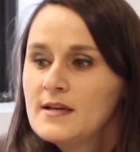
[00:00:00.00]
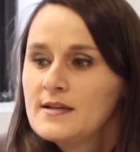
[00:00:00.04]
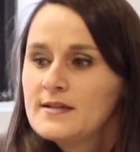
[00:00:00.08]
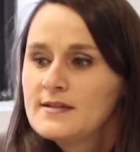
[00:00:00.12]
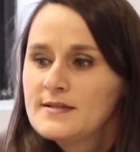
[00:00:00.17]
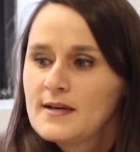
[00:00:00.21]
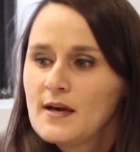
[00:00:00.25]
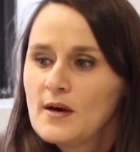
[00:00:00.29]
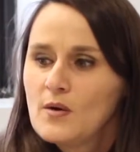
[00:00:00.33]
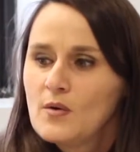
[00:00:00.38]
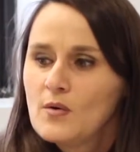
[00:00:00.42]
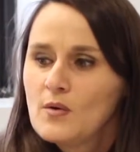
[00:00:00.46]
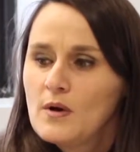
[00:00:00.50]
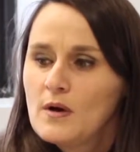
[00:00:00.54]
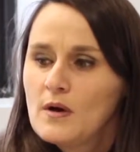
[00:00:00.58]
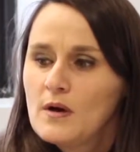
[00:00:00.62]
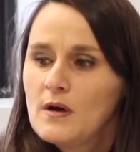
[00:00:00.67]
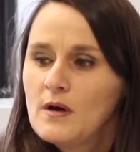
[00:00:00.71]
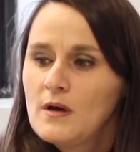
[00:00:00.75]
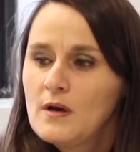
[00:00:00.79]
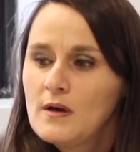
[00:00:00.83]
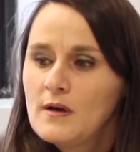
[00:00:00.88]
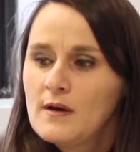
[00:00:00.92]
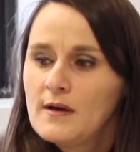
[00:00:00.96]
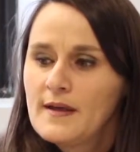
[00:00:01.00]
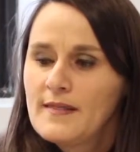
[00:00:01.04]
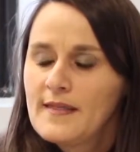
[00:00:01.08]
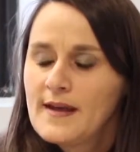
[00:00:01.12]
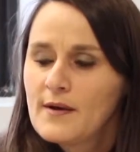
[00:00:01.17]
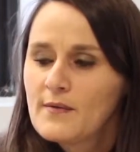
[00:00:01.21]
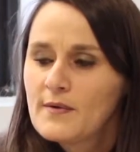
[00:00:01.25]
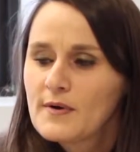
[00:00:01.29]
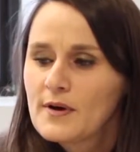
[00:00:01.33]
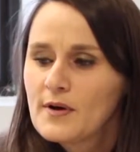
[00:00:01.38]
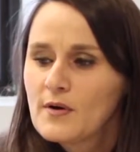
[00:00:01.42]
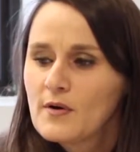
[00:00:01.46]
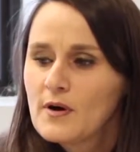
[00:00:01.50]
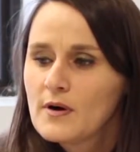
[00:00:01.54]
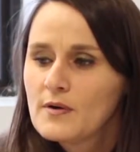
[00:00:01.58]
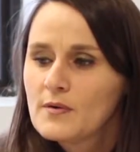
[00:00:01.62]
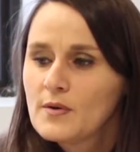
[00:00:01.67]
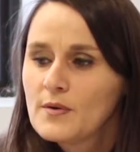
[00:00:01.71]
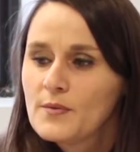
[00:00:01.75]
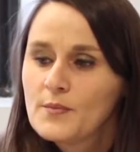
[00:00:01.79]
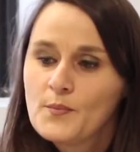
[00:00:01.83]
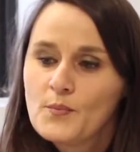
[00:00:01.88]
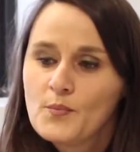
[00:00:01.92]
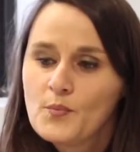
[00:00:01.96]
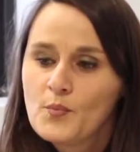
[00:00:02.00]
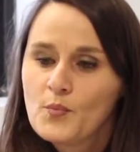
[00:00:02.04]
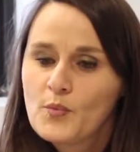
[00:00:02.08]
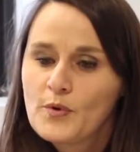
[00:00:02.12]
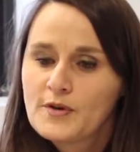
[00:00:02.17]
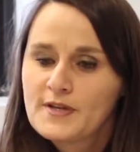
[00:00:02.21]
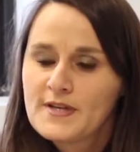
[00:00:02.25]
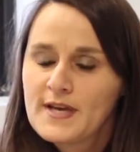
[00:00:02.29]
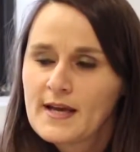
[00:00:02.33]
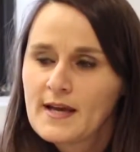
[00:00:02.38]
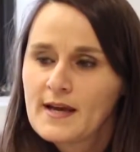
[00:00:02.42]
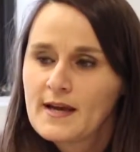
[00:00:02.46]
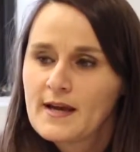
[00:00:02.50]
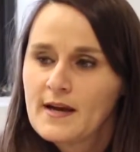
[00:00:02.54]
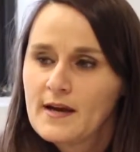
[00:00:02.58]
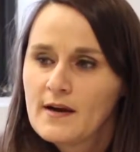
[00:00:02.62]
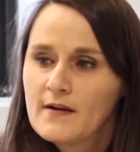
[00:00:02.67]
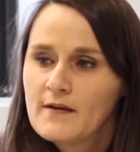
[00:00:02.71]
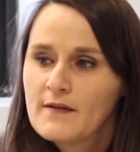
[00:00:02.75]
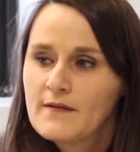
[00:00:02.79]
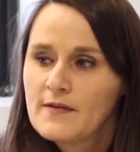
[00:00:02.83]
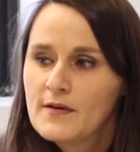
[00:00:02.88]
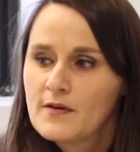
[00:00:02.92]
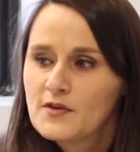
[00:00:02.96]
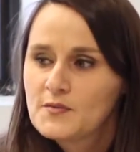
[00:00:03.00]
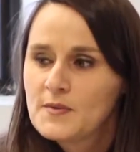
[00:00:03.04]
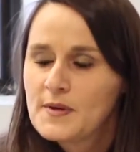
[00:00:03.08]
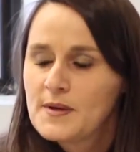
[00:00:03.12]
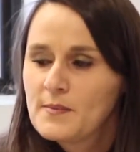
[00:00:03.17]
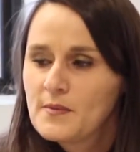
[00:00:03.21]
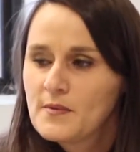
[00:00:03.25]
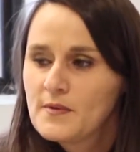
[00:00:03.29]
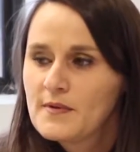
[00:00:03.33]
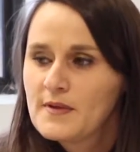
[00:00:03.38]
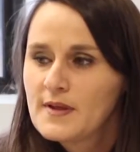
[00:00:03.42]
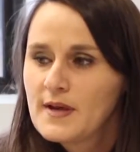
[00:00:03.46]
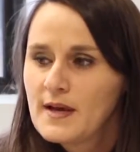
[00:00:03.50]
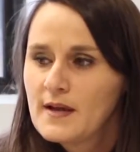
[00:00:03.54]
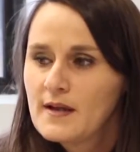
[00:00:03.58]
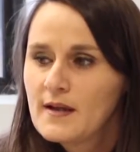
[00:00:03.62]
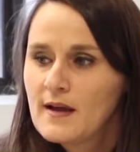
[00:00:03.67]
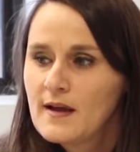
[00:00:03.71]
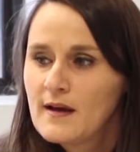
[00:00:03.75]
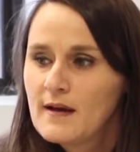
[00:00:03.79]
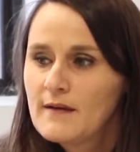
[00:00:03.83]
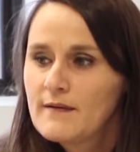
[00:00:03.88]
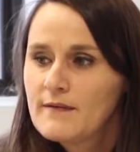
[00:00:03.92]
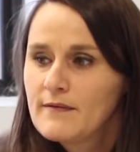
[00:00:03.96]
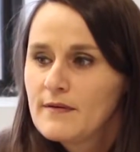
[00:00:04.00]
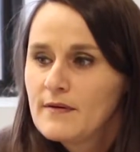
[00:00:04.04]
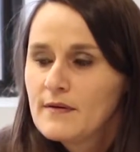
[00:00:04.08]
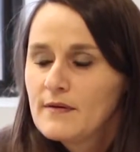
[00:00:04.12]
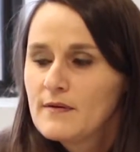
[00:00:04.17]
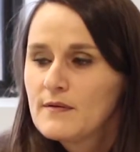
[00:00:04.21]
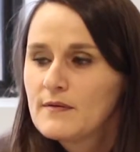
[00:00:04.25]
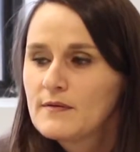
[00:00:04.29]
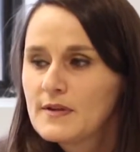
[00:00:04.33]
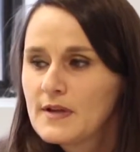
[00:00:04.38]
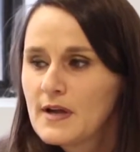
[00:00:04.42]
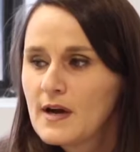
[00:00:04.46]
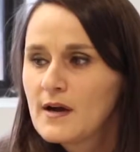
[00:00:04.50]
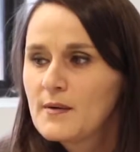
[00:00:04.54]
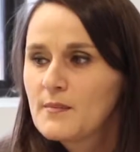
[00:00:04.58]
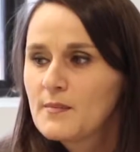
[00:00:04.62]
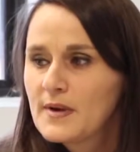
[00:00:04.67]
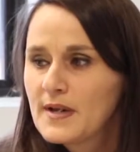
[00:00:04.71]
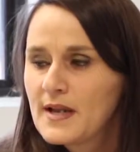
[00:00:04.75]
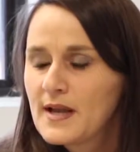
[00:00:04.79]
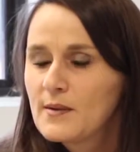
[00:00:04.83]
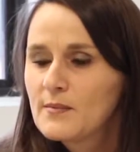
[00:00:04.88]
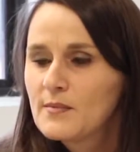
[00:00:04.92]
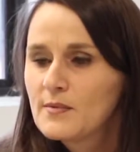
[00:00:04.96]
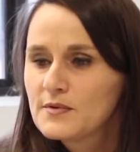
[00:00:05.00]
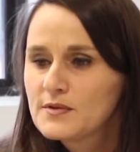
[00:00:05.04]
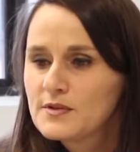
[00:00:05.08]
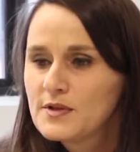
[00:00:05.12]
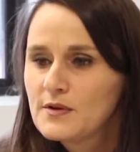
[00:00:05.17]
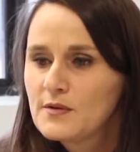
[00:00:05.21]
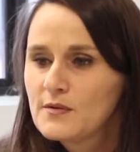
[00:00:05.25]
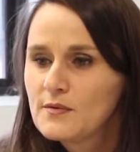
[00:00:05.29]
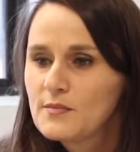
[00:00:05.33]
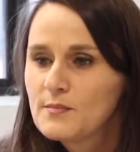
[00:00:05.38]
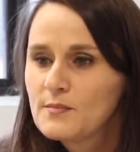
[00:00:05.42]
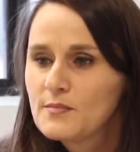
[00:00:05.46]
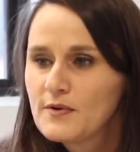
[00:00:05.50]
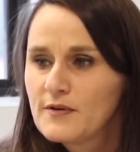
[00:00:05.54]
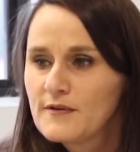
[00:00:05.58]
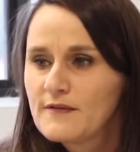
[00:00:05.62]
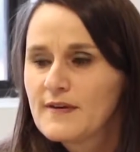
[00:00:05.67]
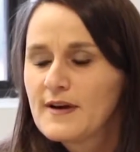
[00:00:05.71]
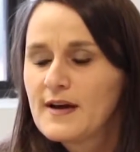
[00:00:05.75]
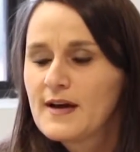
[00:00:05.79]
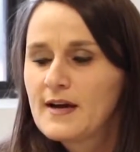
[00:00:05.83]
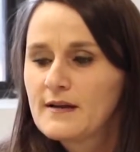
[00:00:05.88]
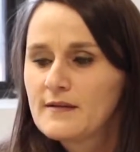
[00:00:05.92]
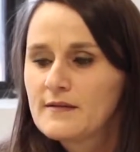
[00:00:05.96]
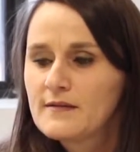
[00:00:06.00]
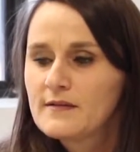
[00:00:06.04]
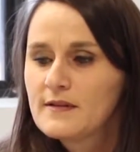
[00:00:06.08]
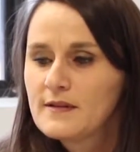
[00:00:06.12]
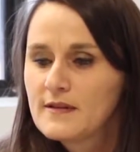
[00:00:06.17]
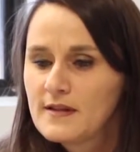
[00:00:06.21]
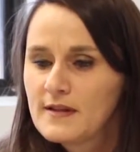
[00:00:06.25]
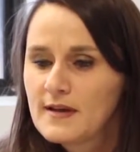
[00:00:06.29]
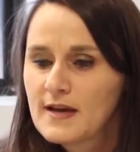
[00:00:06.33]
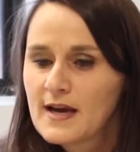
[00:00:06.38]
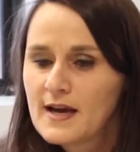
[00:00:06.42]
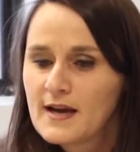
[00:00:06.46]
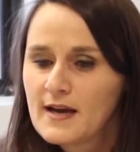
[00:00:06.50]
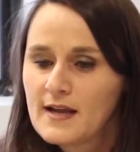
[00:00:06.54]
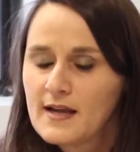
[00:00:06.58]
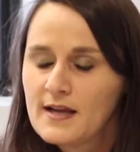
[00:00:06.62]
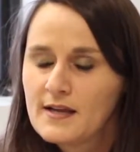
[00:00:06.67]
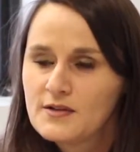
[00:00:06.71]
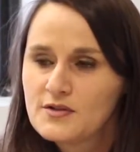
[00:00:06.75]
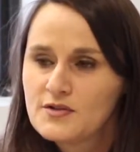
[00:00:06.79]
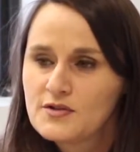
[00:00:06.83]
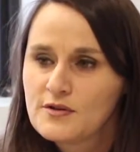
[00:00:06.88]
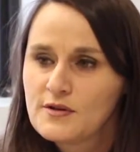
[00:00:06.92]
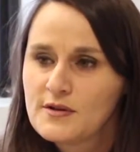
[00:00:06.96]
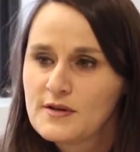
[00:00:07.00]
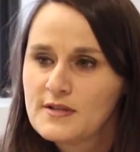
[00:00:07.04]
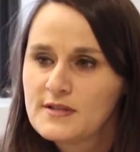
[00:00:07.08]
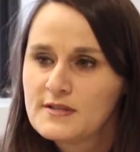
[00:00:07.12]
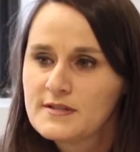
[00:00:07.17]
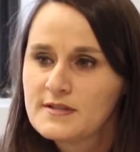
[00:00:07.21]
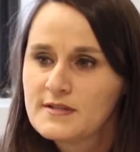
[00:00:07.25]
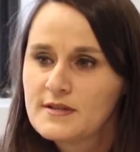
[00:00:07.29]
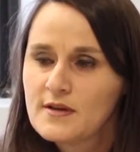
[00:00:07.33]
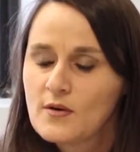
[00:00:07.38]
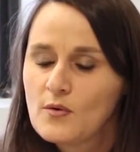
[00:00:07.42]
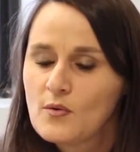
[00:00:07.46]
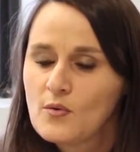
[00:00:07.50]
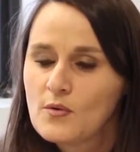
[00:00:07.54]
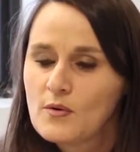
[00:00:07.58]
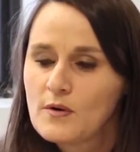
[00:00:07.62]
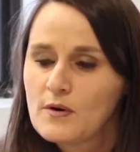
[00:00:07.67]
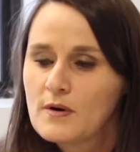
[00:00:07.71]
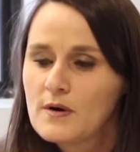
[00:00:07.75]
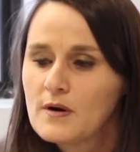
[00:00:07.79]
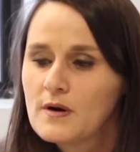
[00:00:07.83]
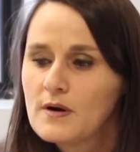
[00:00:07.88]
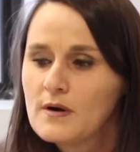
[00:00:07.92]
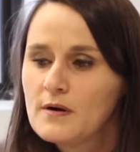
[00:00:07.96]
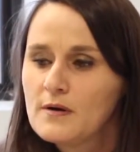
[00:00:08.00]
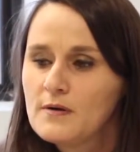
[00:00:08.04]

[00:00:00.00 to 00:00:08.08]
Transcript: So in that regard, we're taking care of those people that have not been able to provide the kind of insurance or